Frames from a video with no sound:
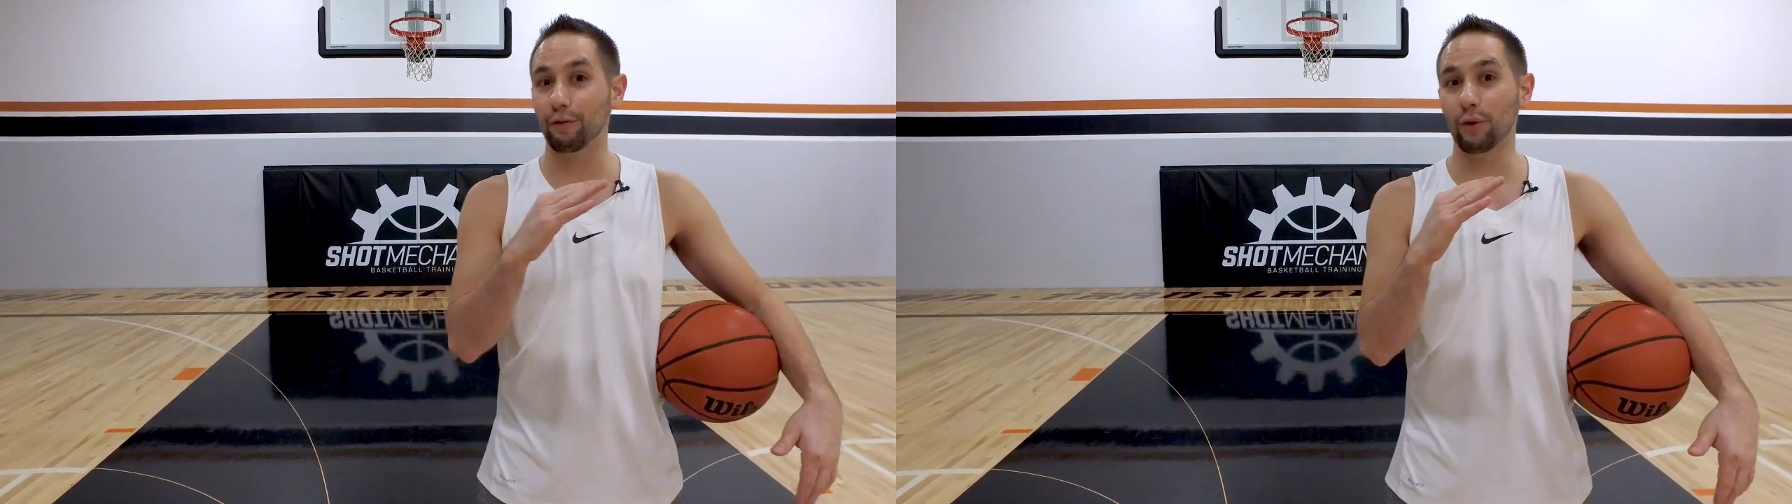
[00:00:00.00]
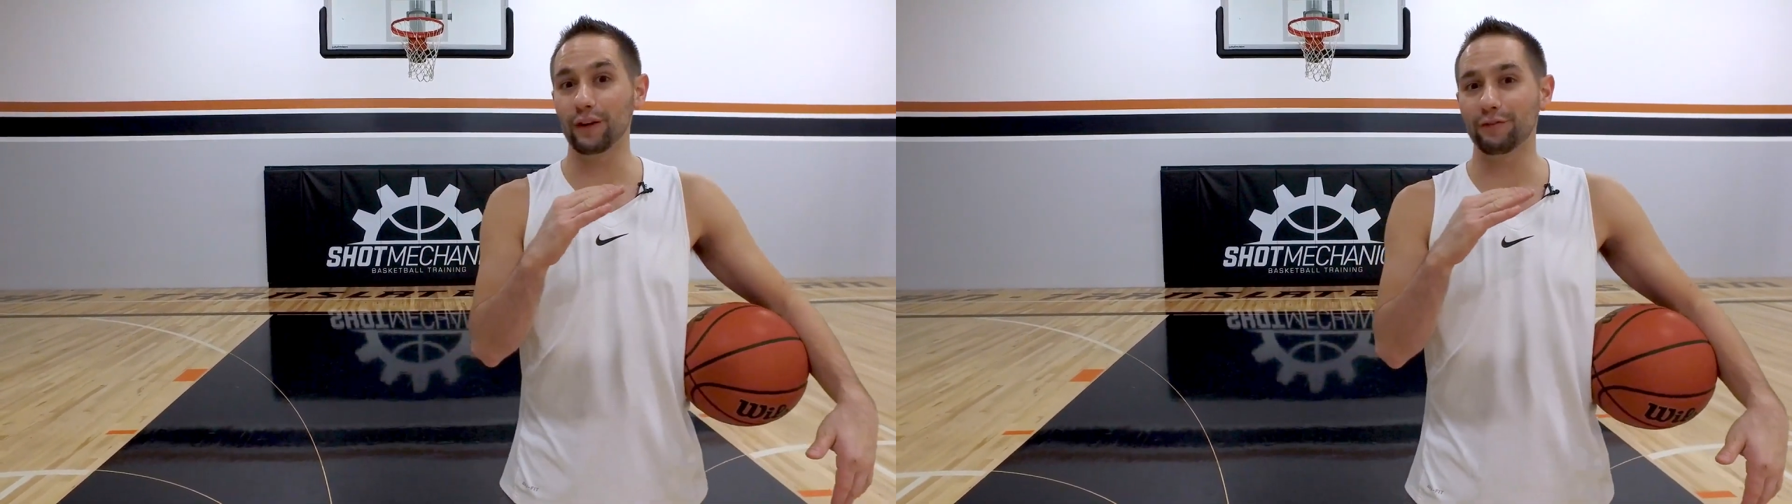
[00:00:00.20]

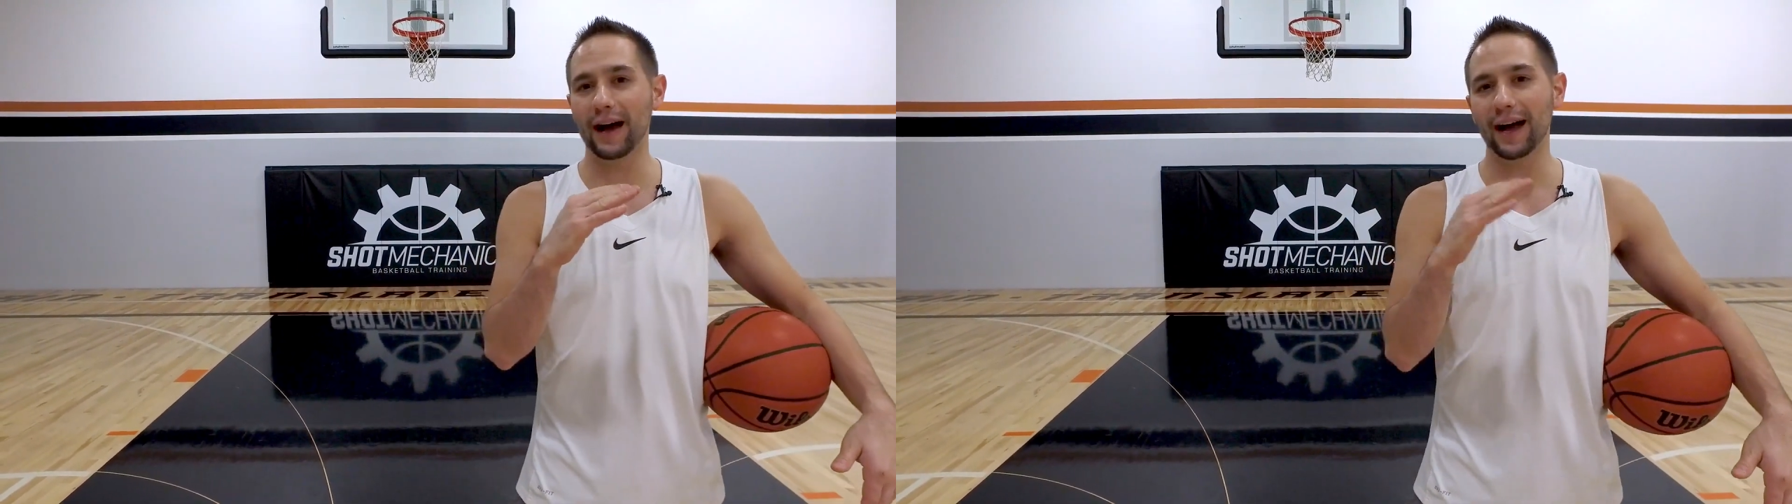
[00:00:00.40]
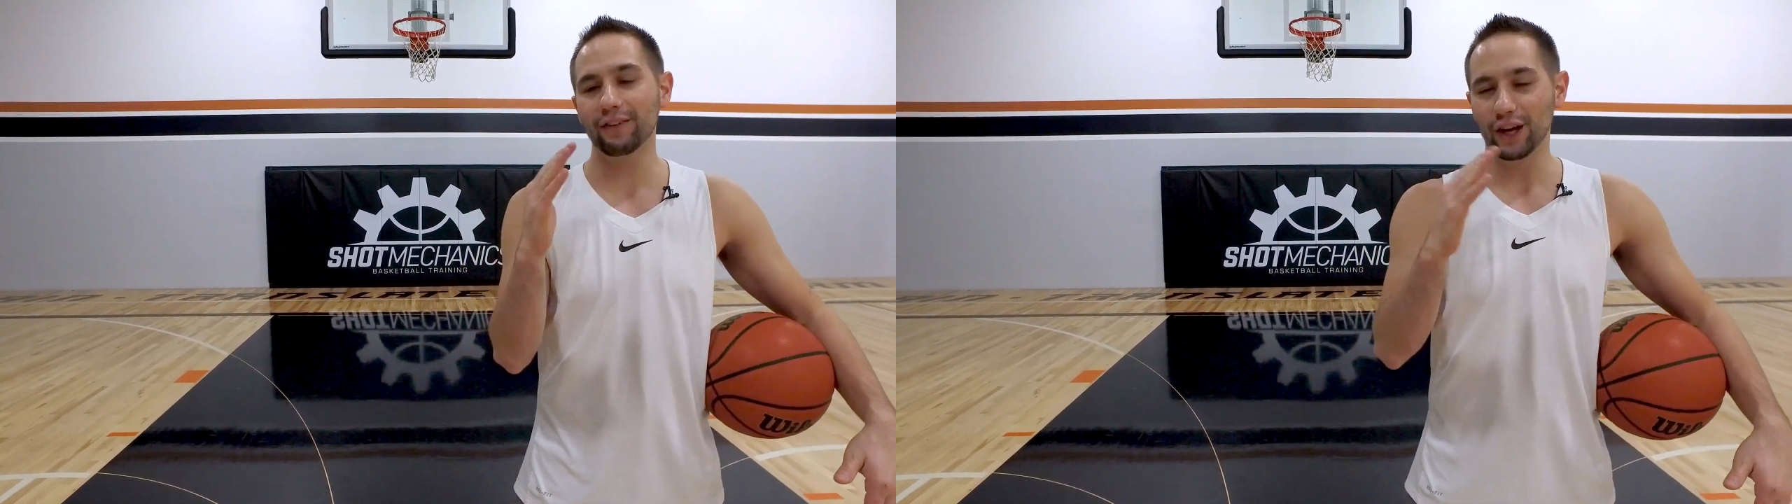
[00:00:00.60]

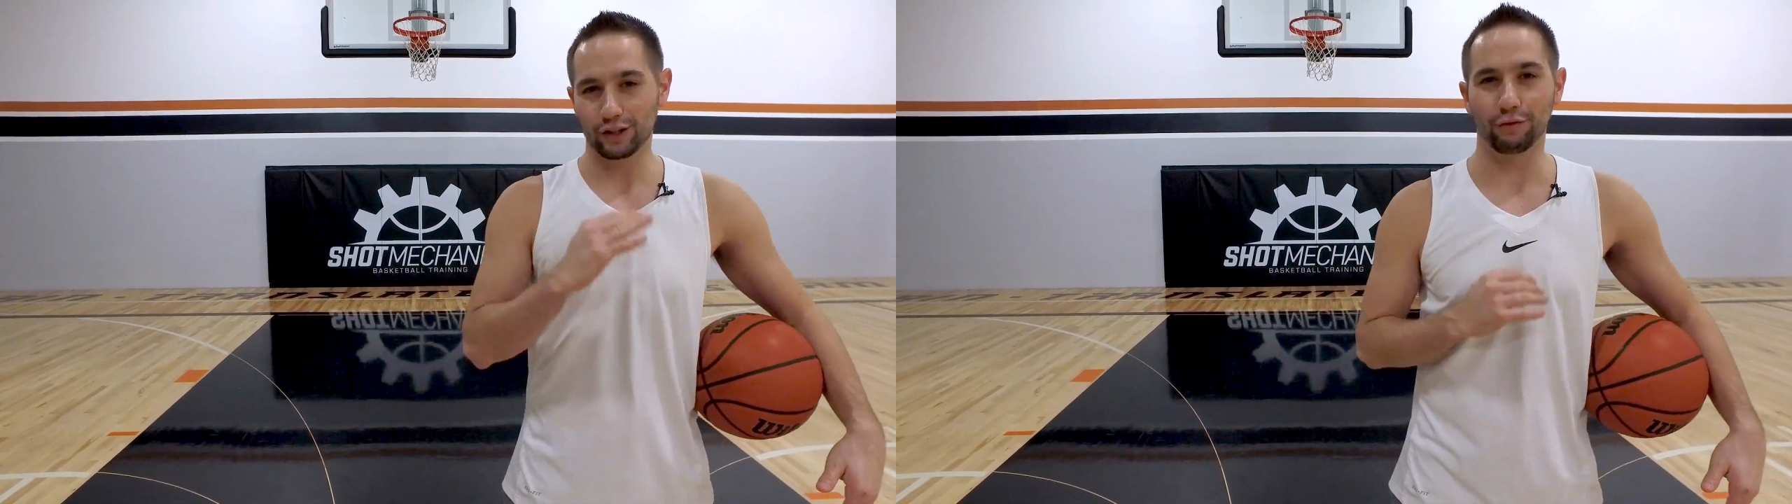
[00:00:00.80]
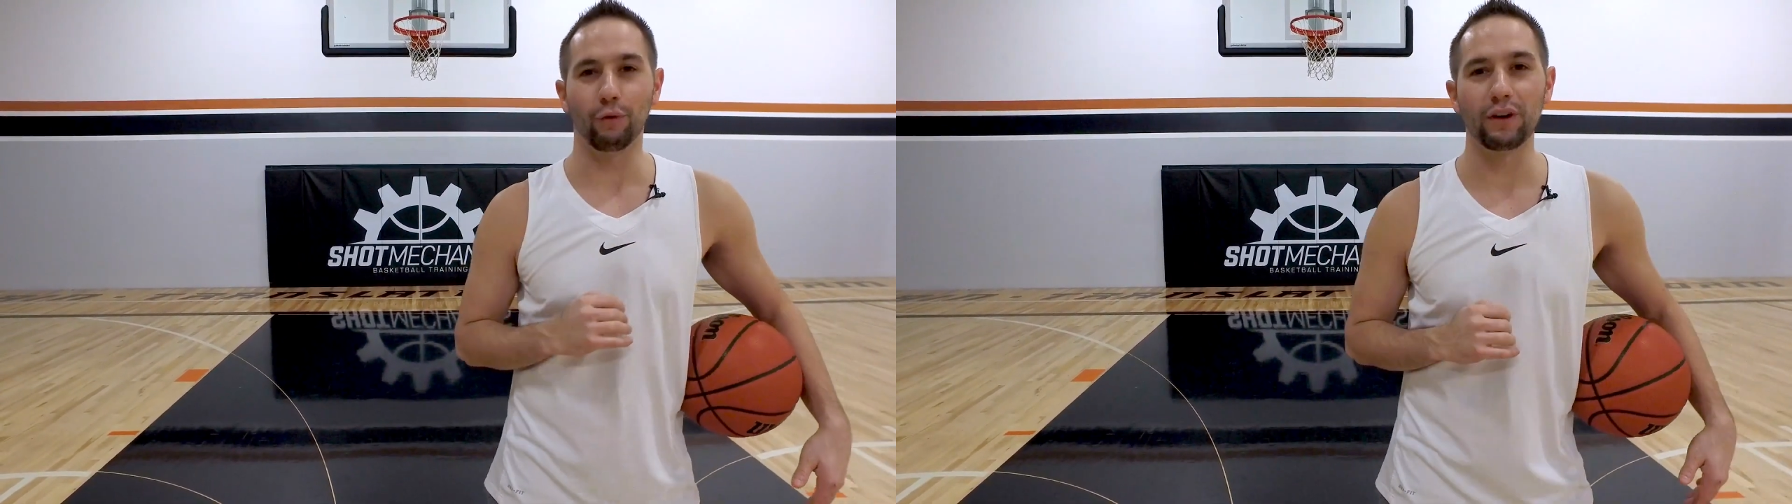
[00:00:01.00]
45
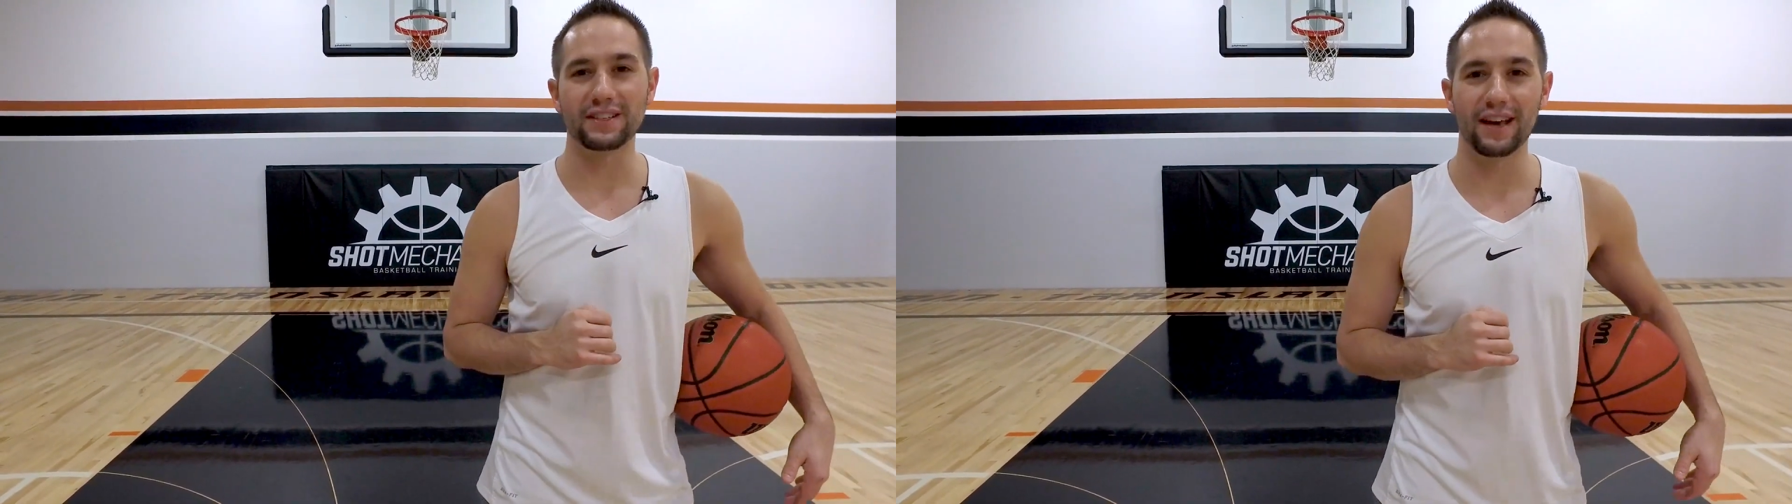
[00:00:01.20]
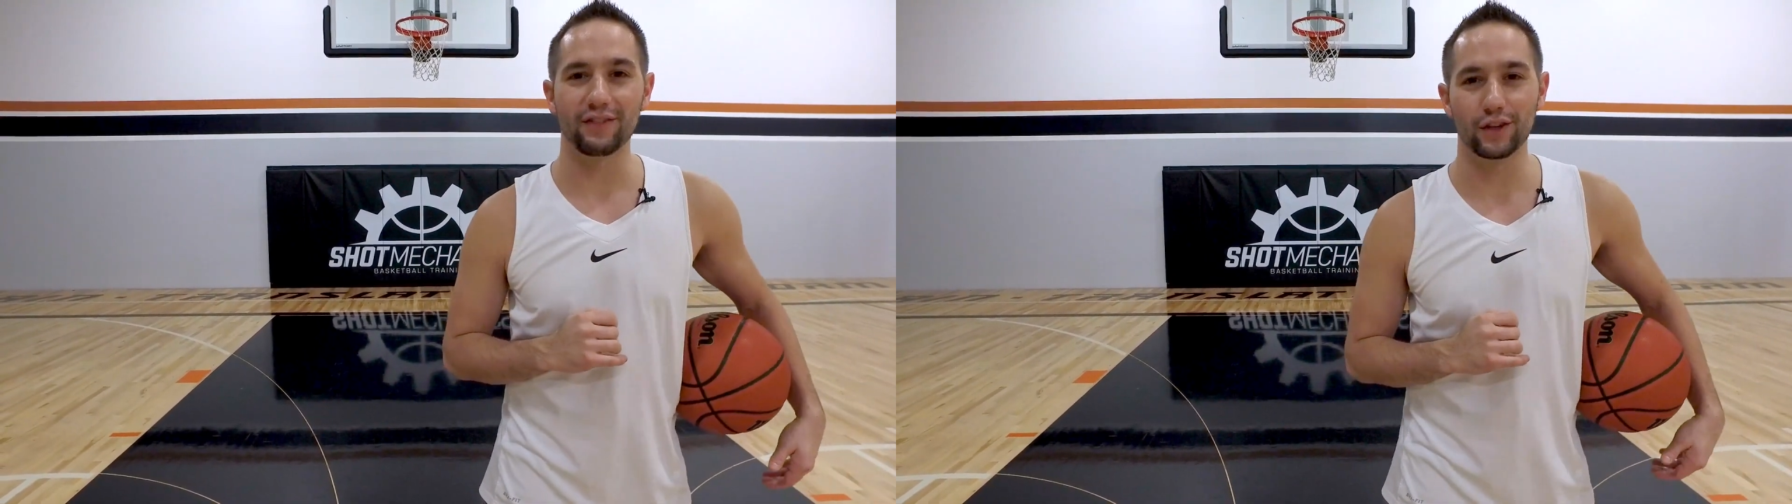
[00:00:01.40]
to
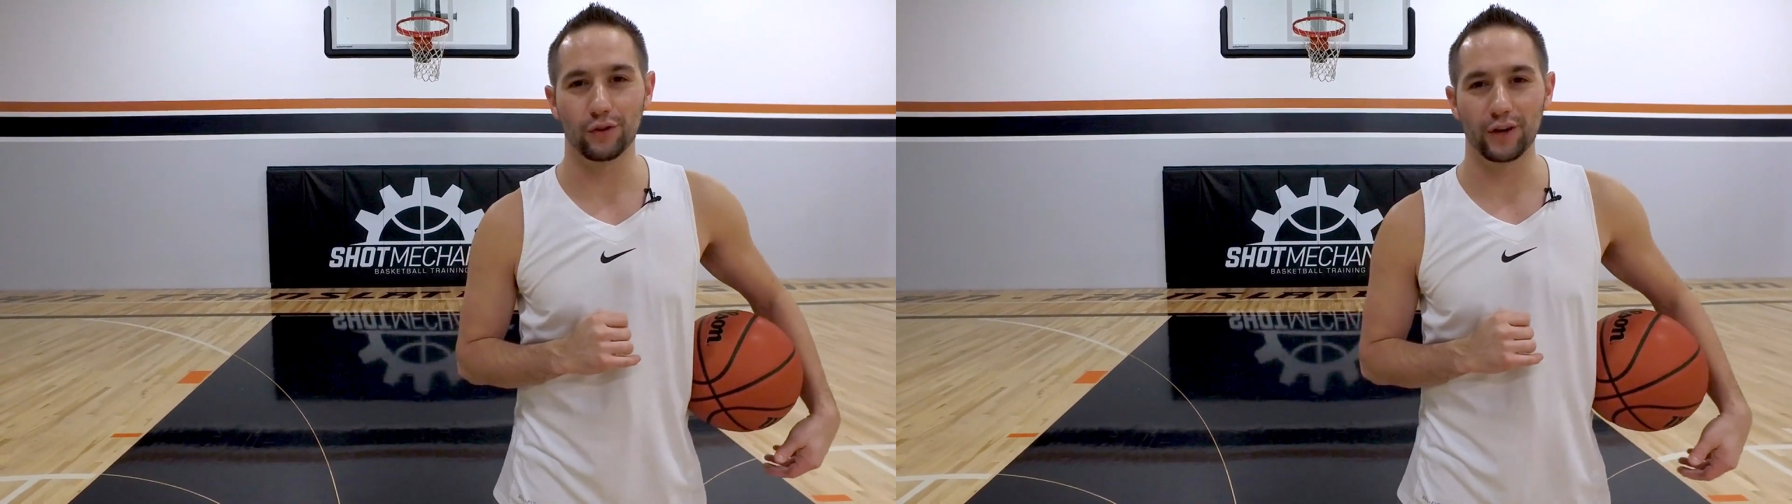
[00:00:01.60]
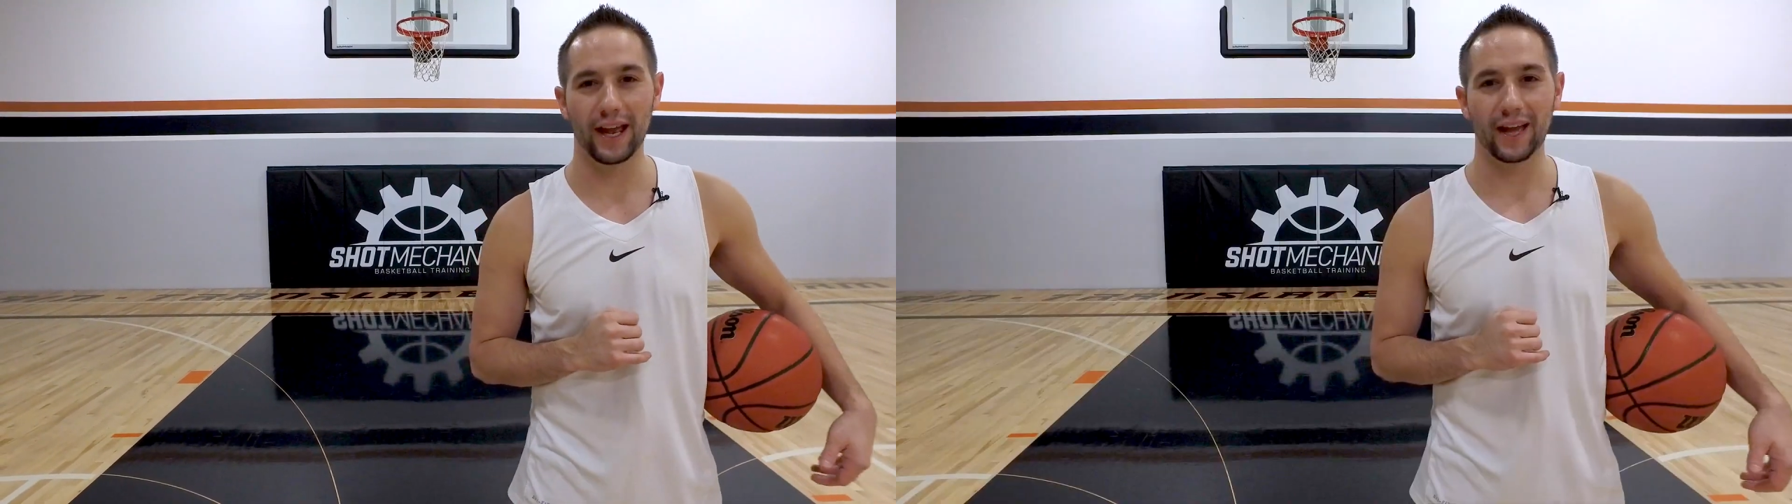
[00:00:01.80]
47 degree